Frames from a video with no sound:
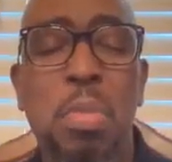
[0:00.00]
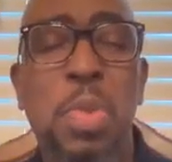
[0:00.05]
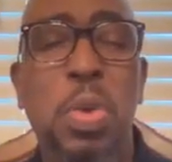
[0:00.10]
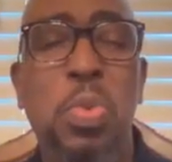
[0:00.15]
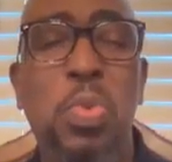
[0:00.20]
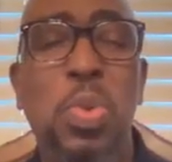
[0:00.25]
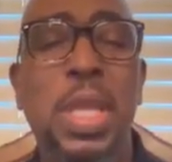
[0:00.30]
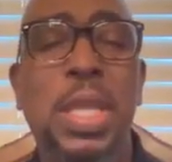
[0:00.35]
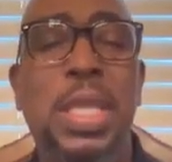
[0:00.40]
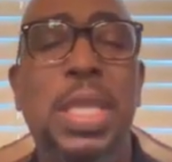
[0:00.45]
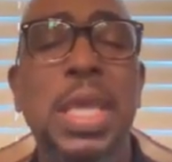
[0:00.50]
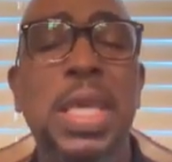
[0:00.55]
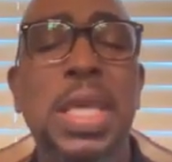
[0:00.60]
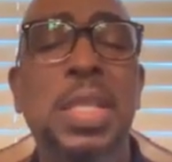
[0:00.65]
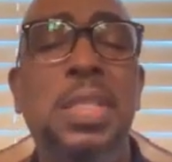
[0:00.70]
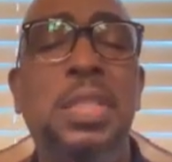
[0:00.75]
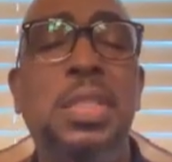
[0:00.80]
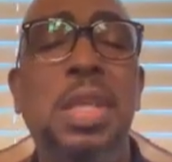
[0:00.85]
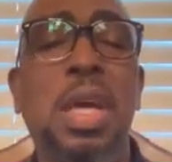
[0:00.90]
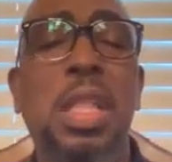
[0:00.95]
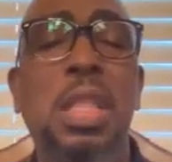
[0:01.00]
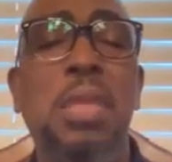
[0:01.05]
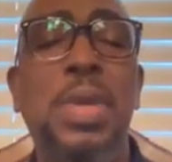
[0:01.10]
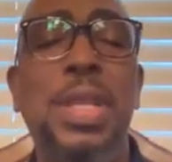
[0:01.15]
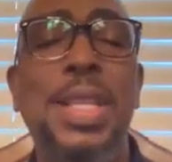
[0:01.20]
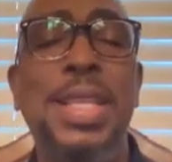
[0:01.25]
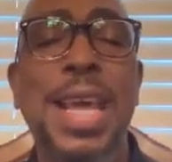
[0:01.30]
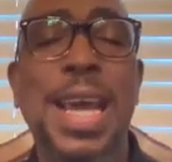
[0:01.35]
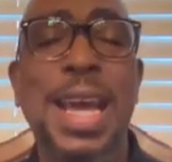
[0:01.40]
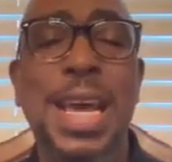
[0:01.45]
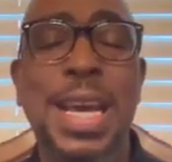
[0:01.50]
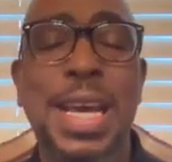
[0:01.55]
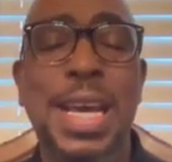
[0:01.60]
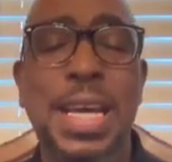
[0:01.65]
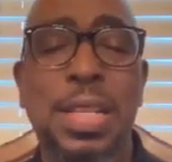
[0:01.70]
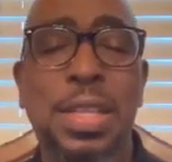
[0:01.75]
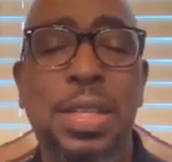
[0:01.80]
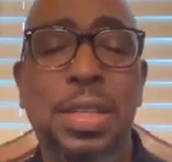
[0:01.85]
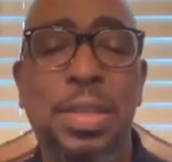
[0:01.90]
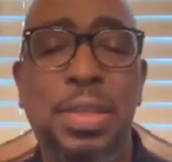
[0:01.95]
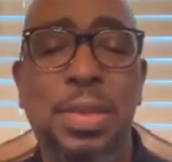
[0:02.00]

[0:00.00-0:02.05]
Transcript: But when King Solomon died,